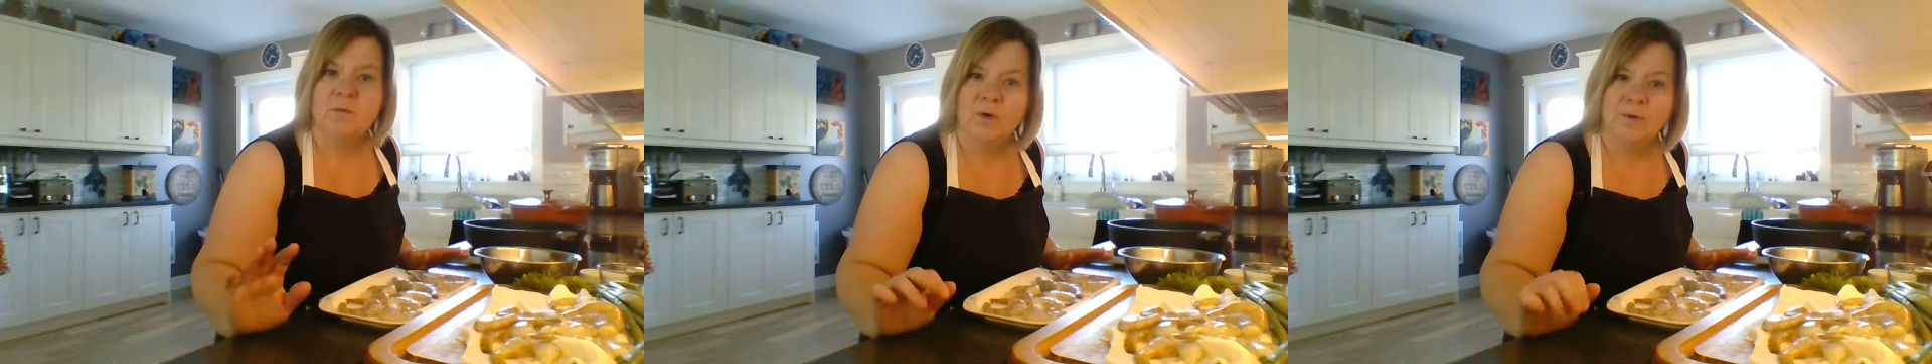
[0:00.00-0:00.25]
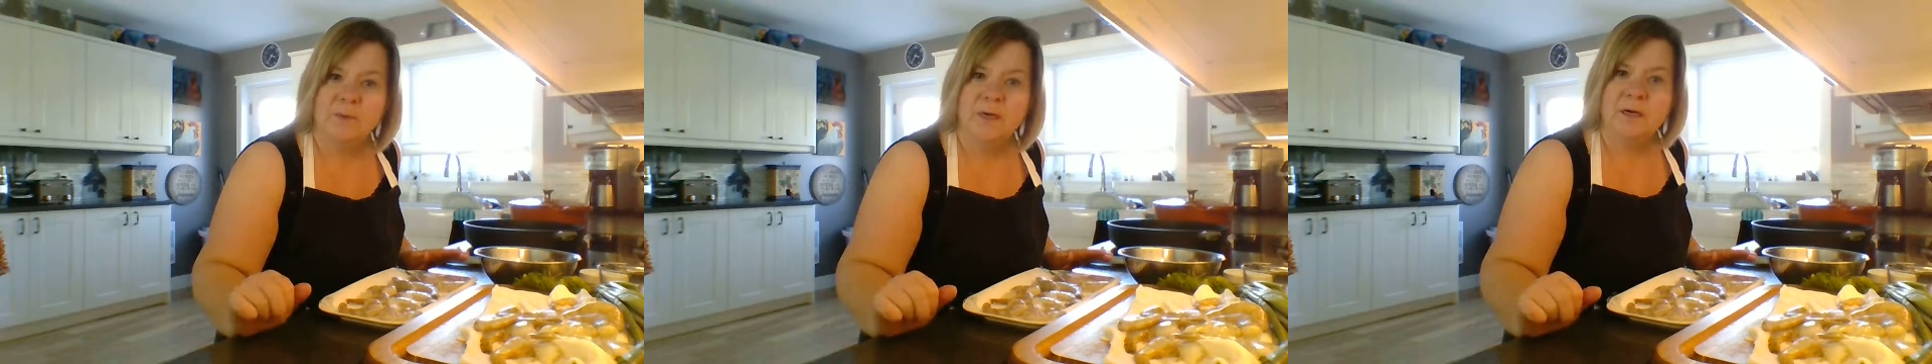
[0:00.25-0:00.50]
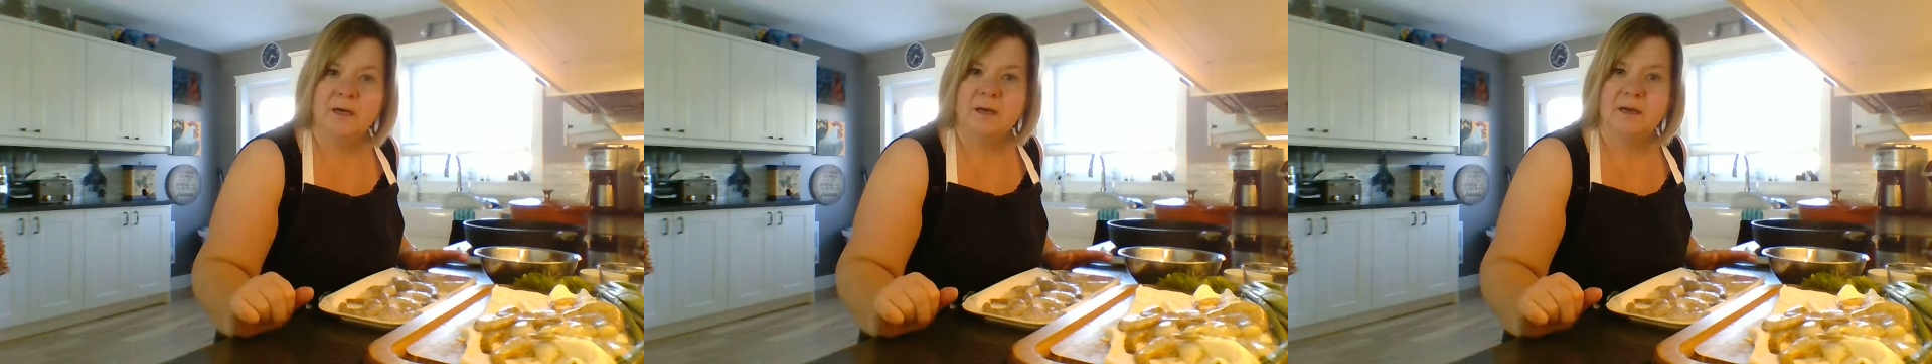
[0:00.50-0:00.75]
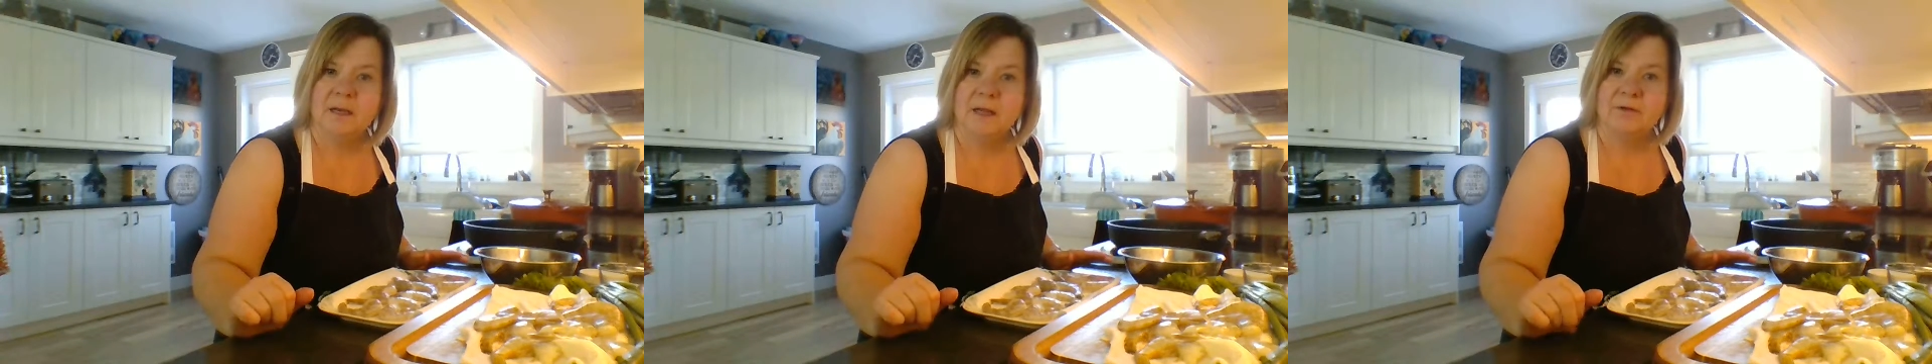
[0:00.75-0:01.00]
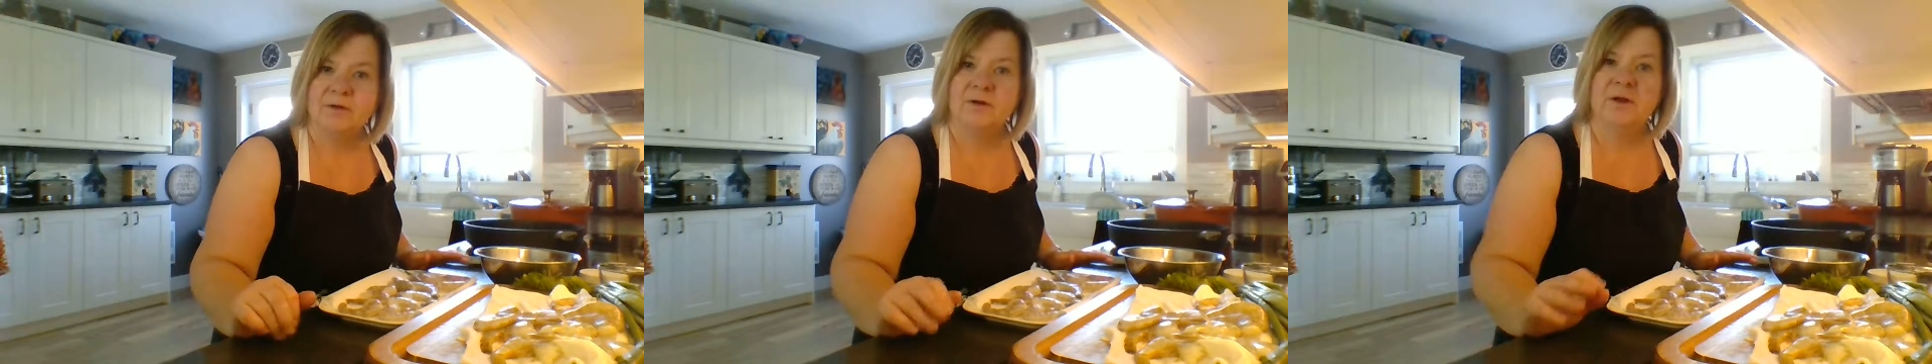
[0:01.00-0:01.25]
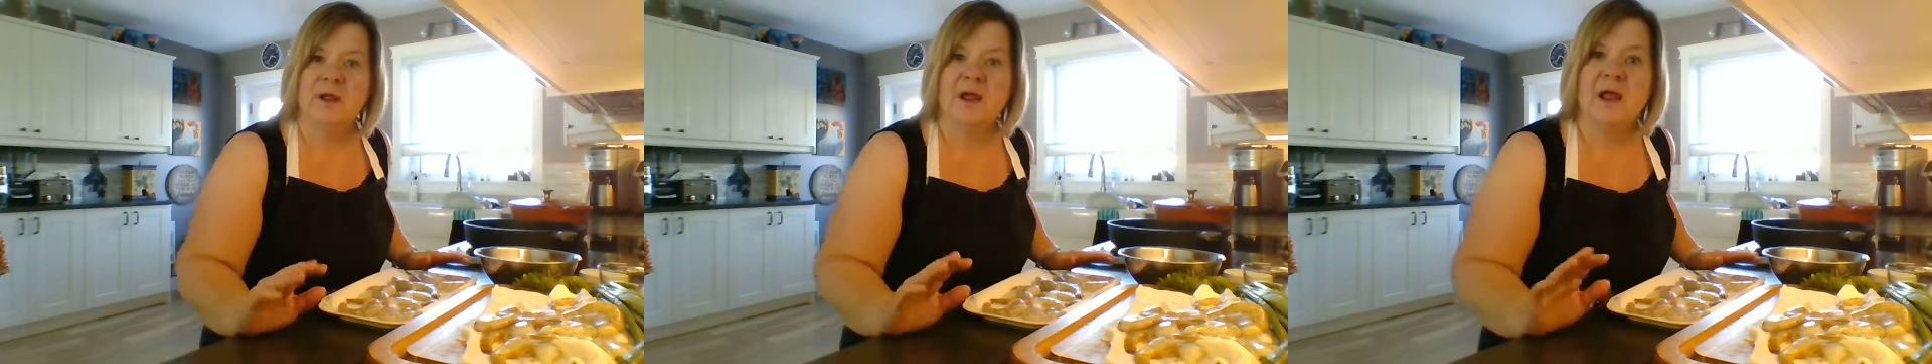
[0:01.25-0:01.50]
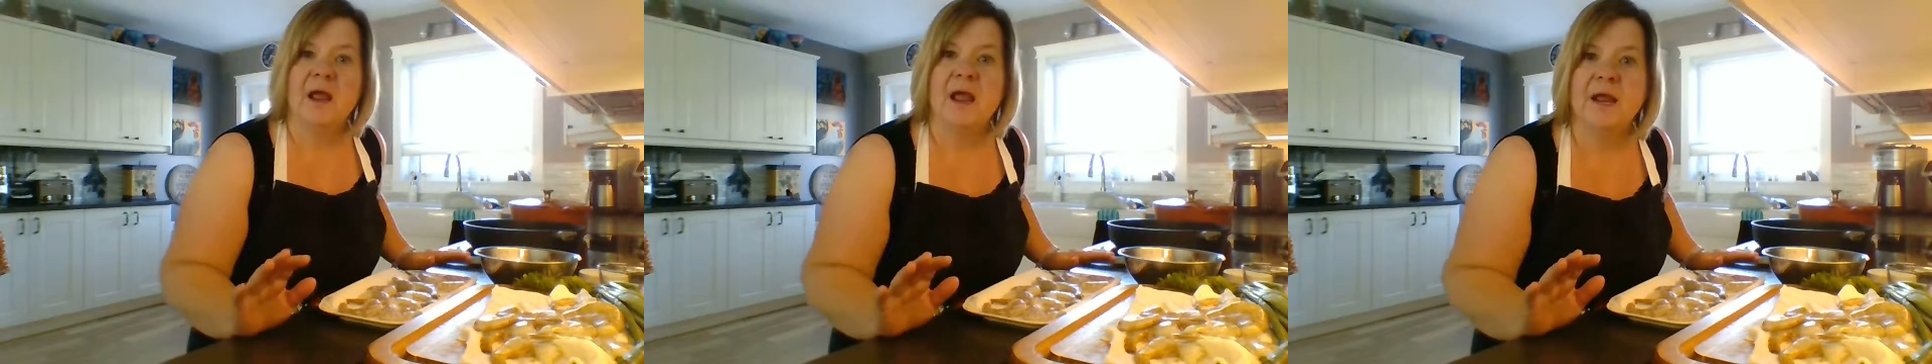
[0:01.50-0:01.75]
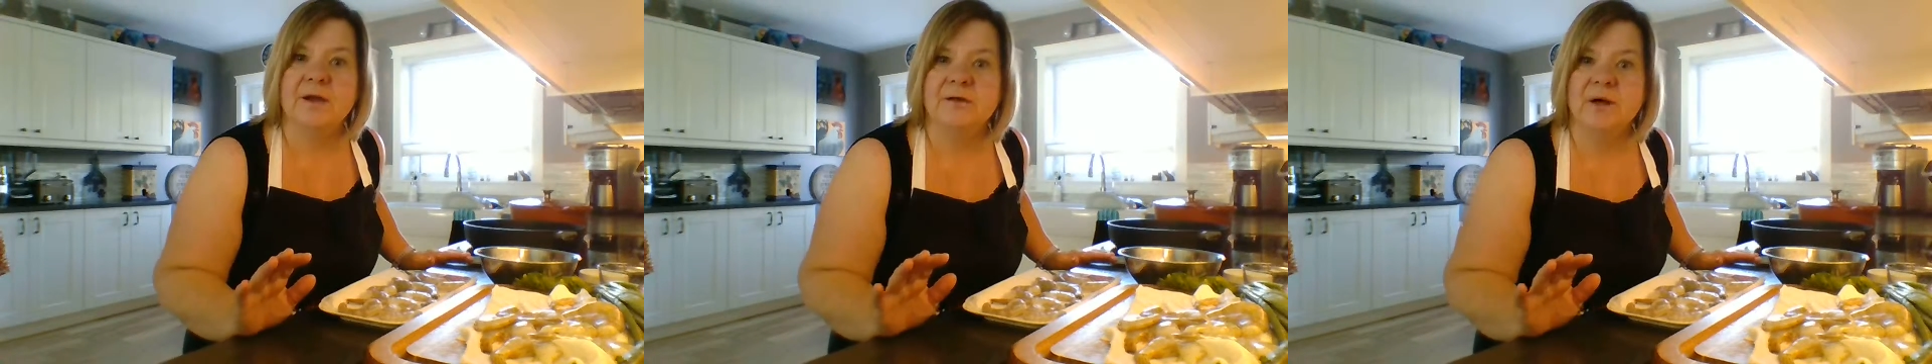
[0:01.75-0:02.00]
1 minute on the other,
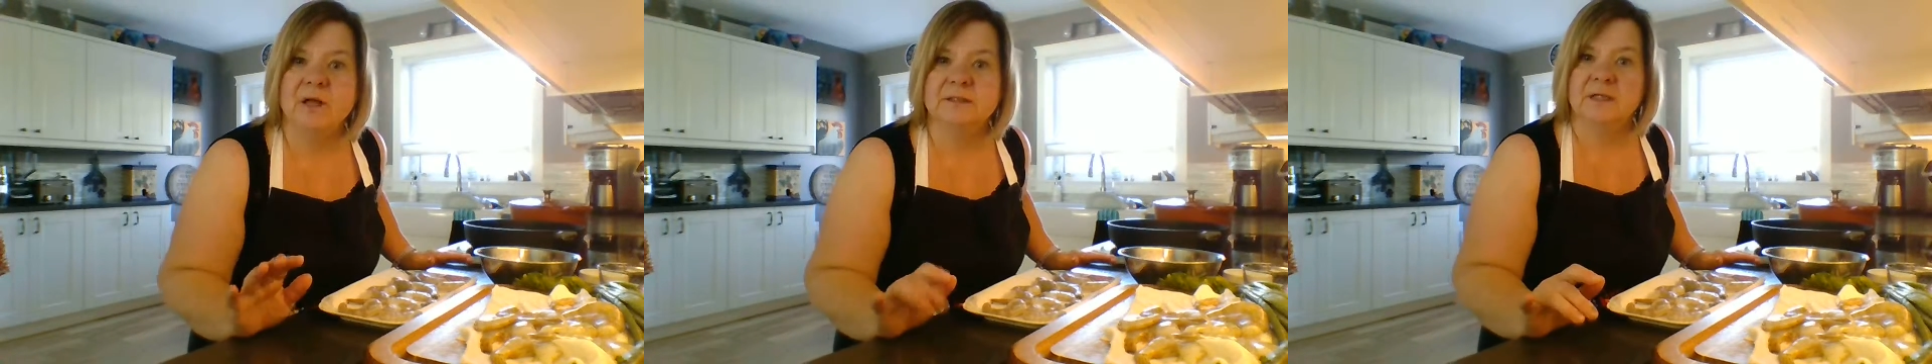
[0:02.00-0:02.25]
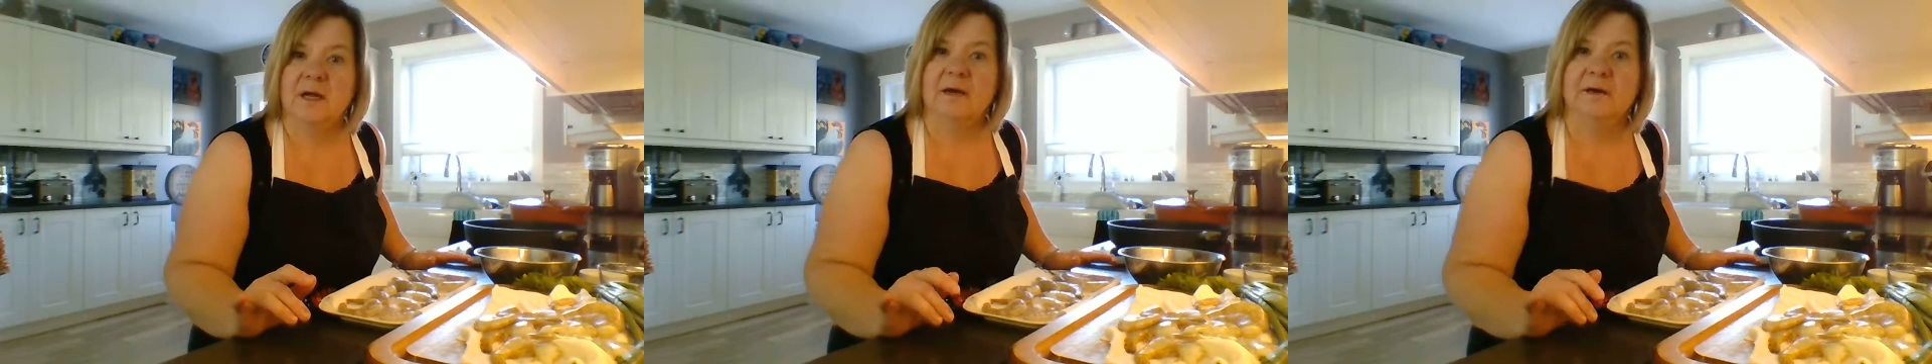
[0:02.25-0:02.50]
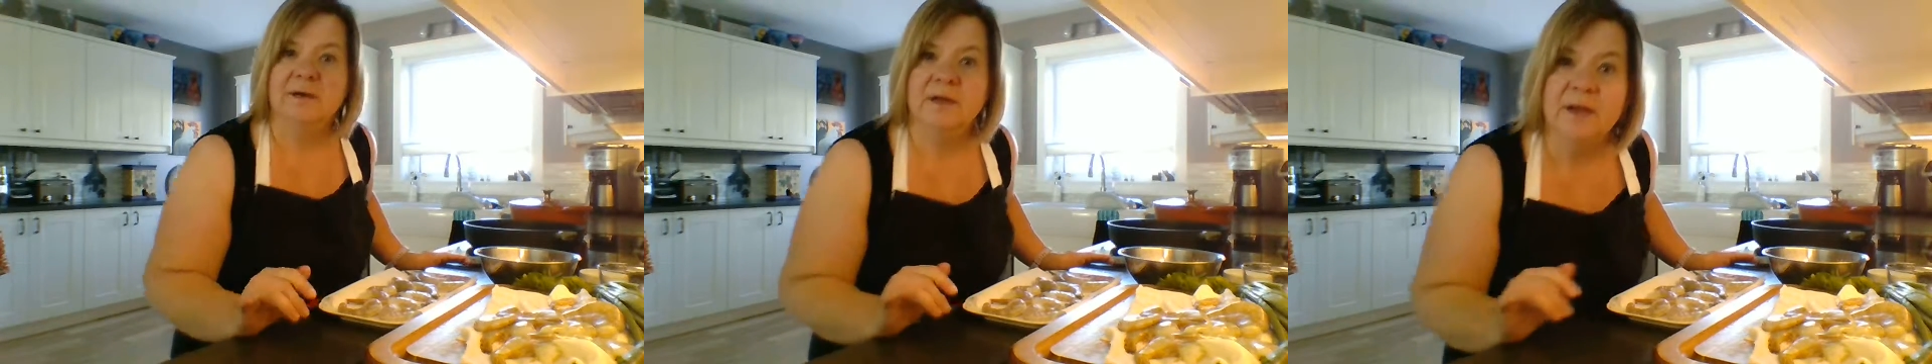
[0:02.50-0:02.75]
and you're all done.